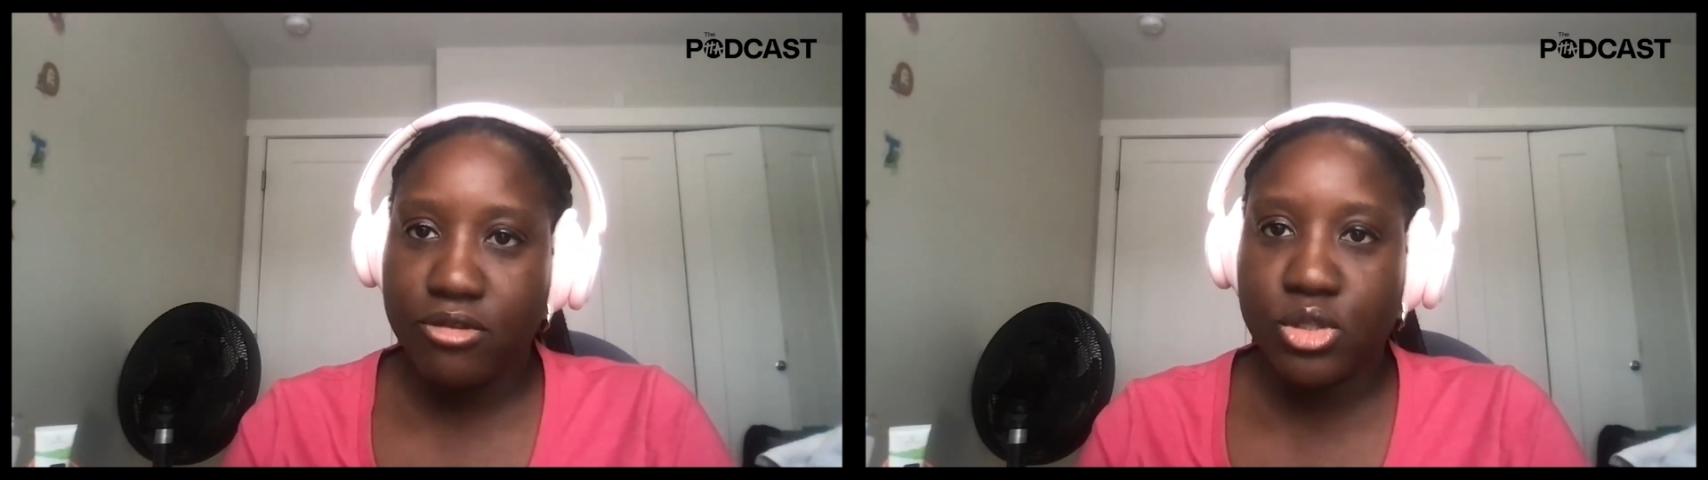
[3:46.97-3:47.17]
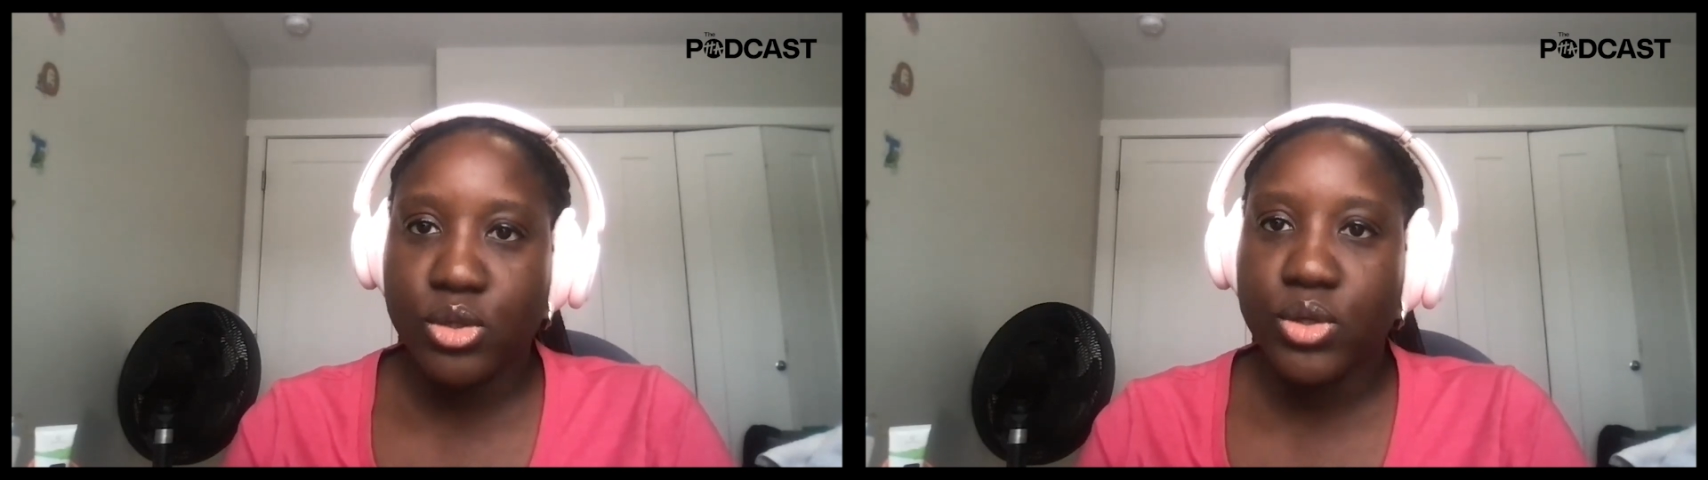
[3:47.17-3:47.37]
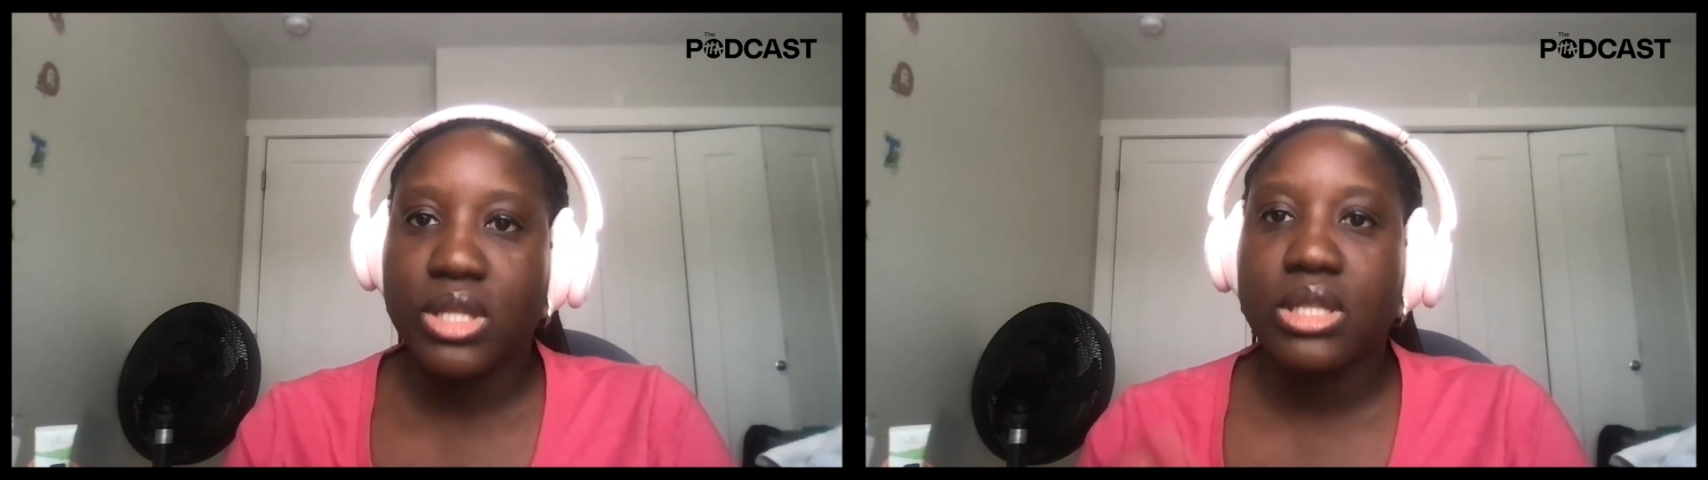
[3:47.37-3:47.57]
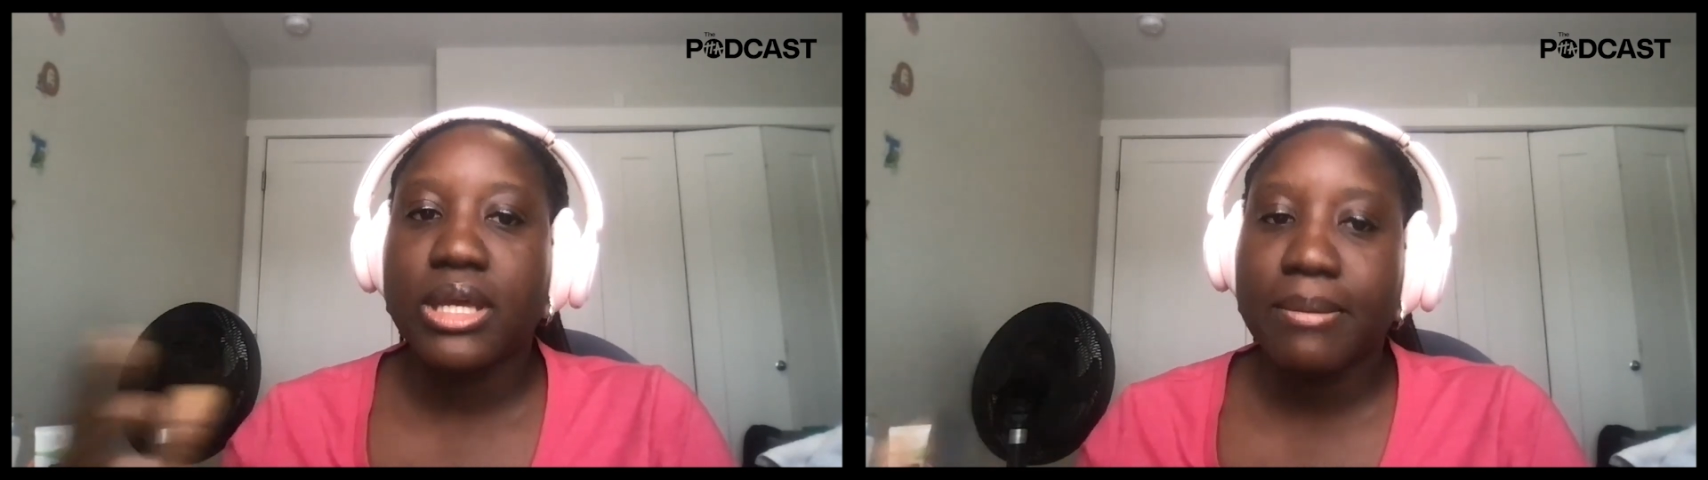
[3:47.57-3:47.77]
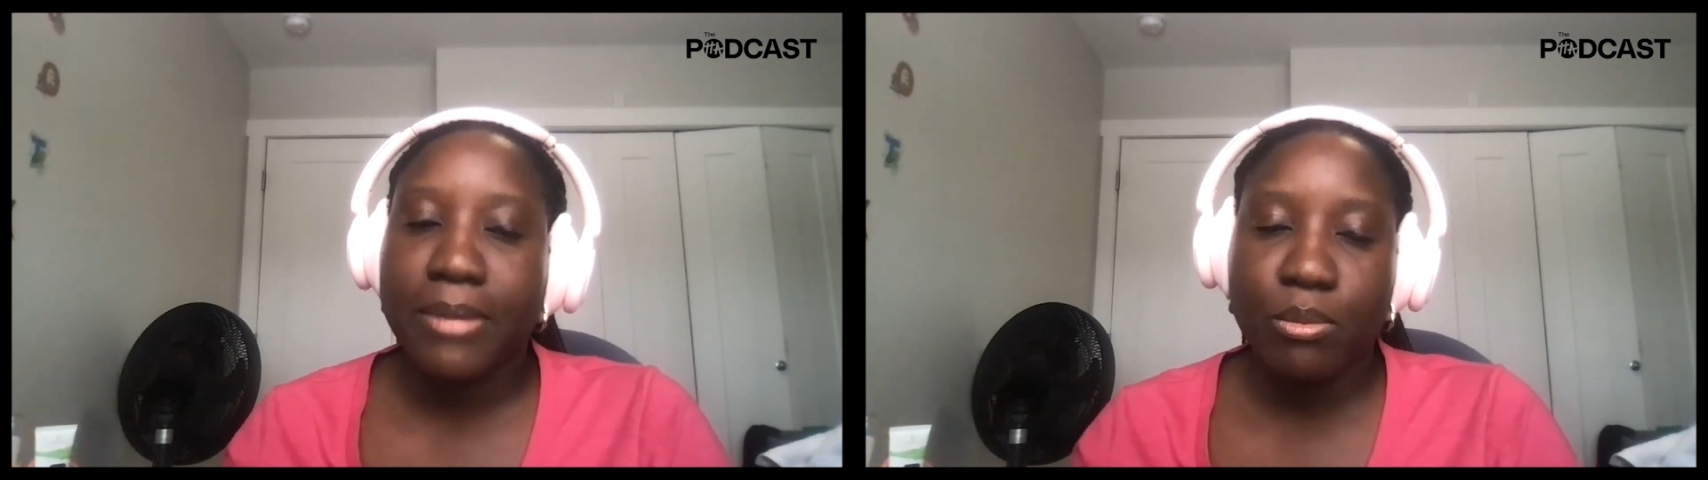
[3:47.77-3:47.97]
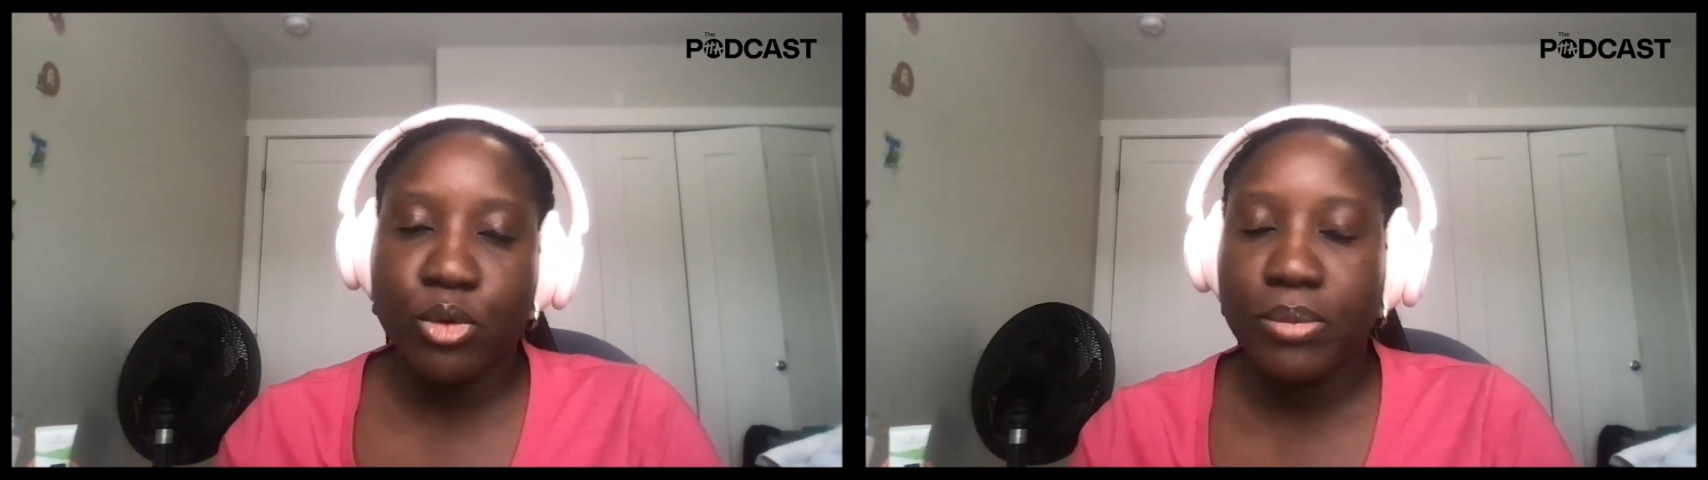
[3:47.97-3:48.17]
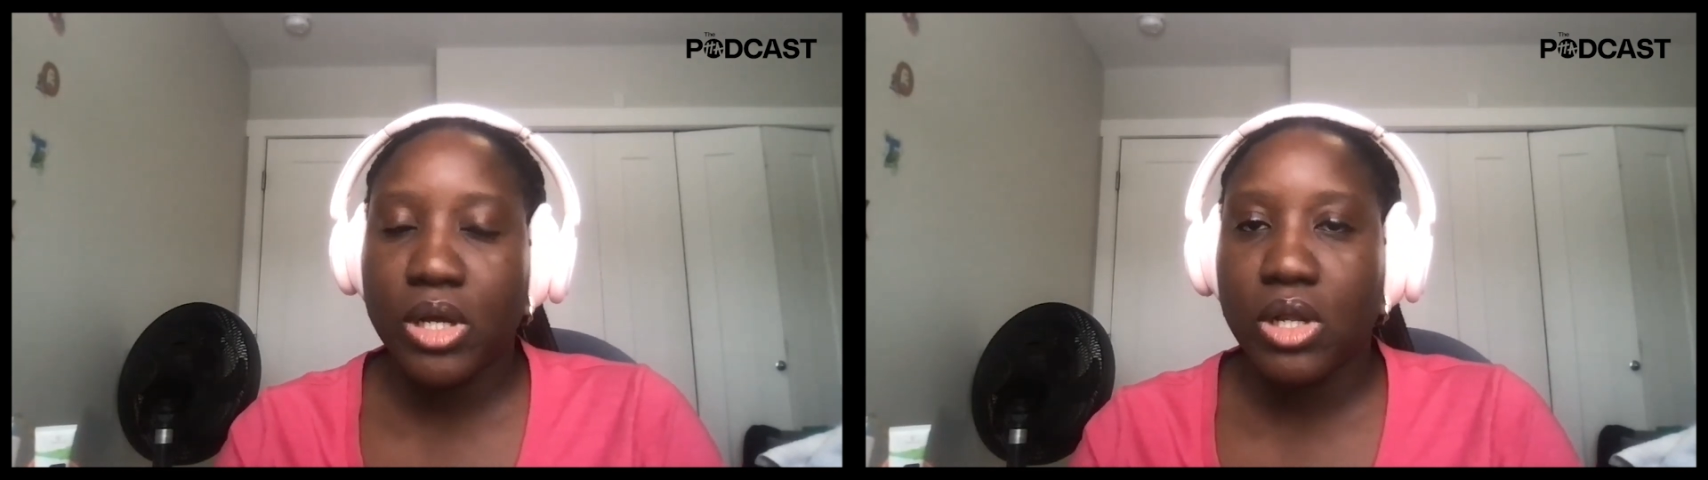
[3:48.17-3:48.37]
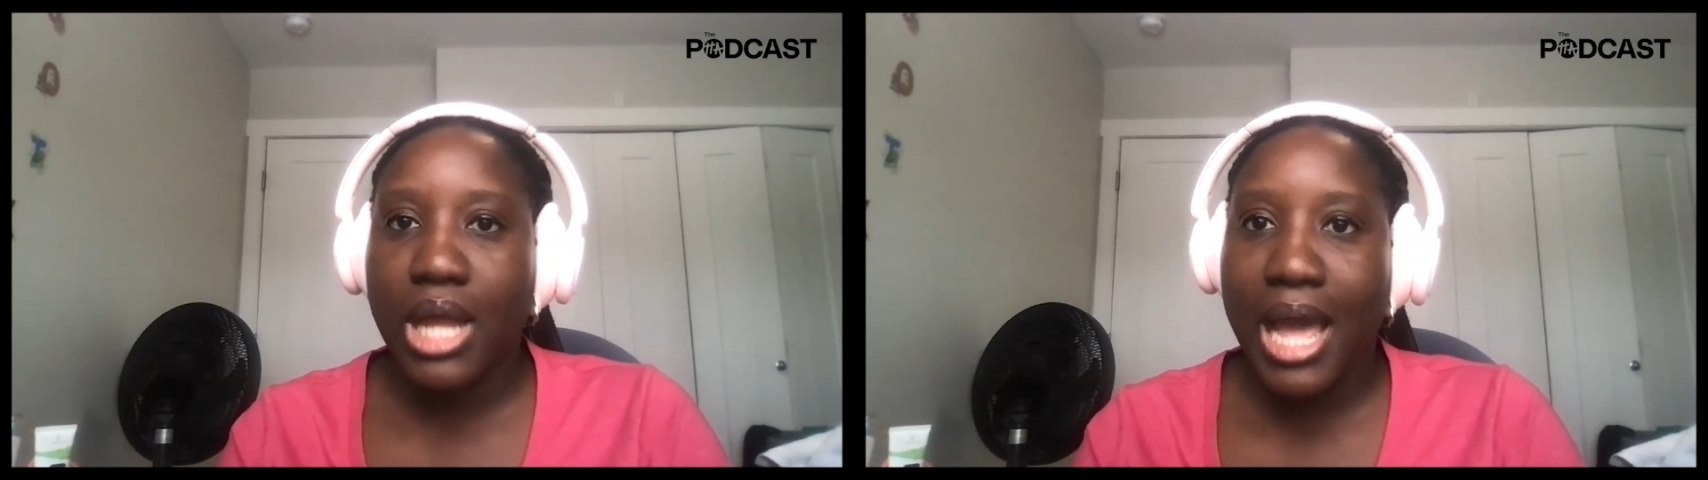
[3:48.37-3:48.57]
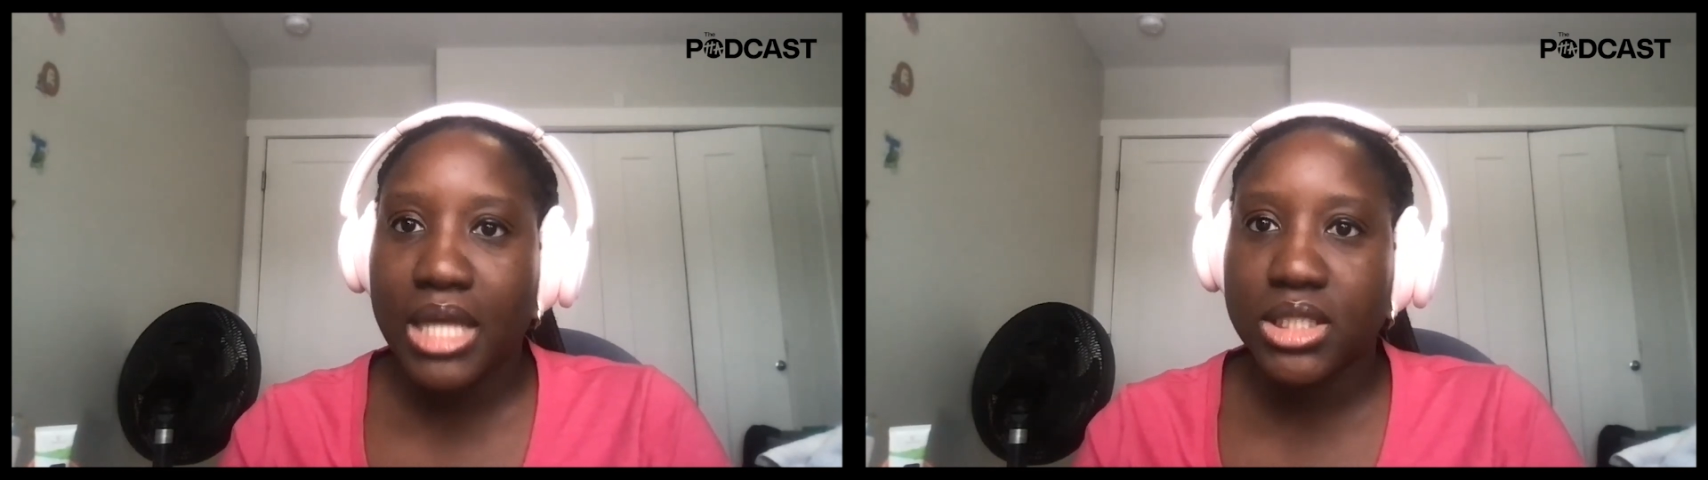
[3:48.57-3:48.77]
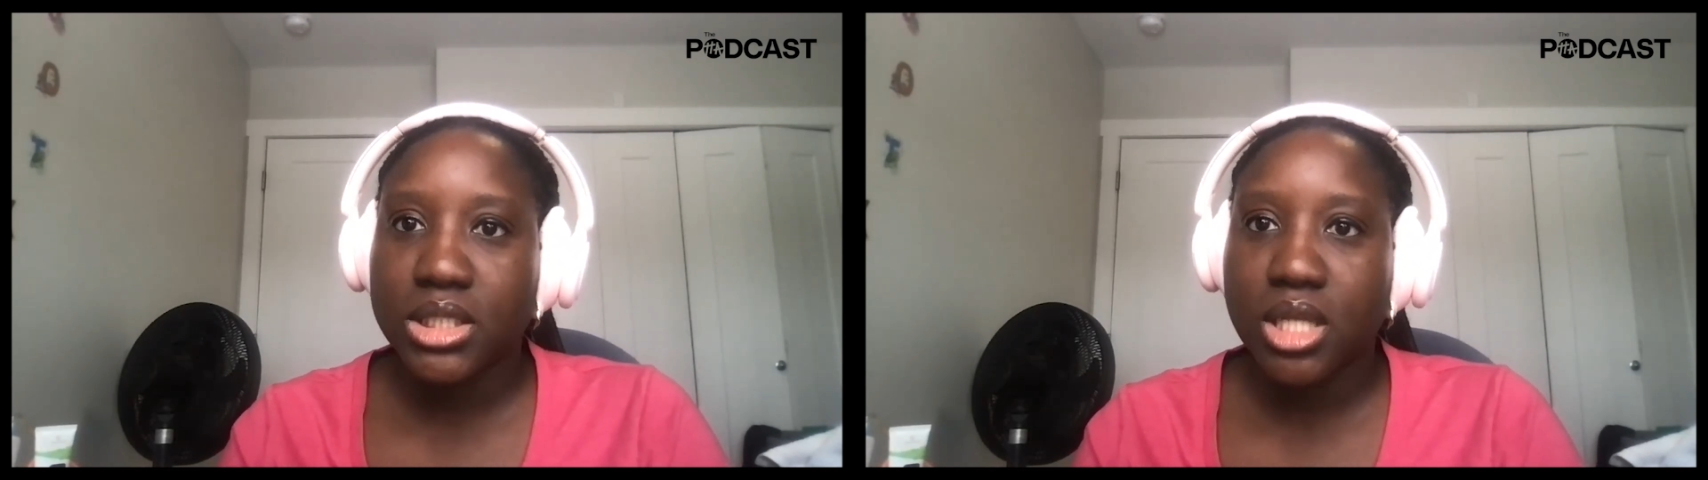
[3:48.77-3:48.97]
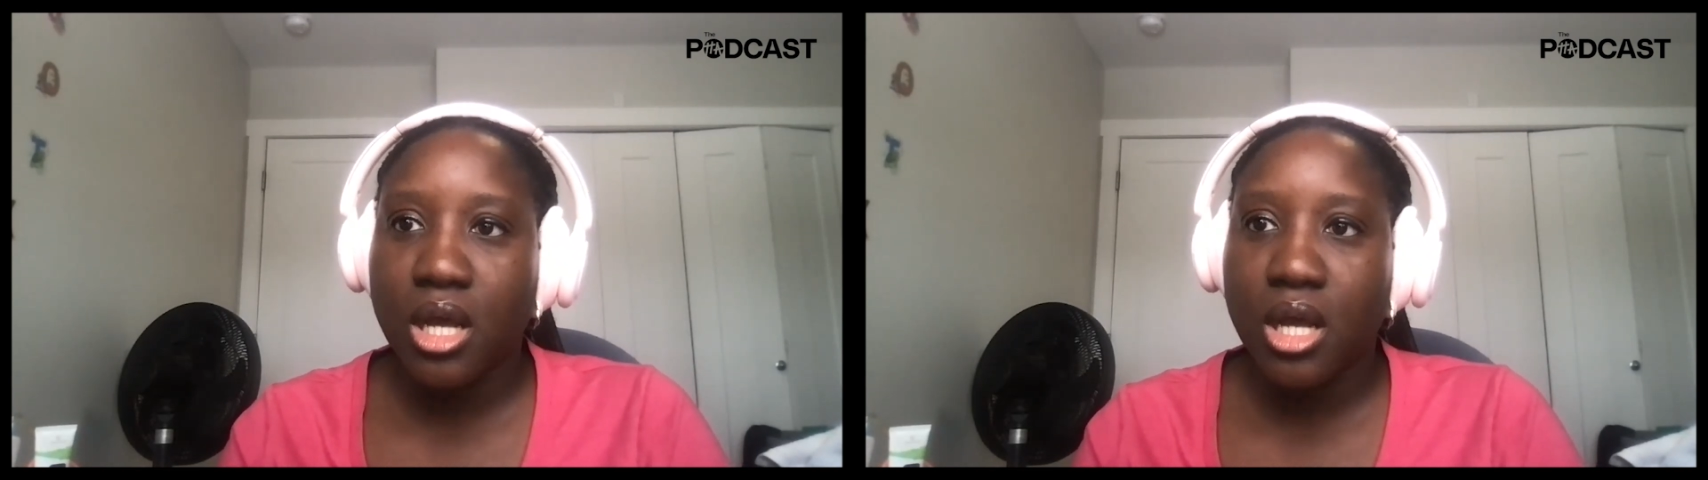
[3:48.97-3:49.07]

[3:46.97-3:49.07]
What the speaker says: So you can think about Propel as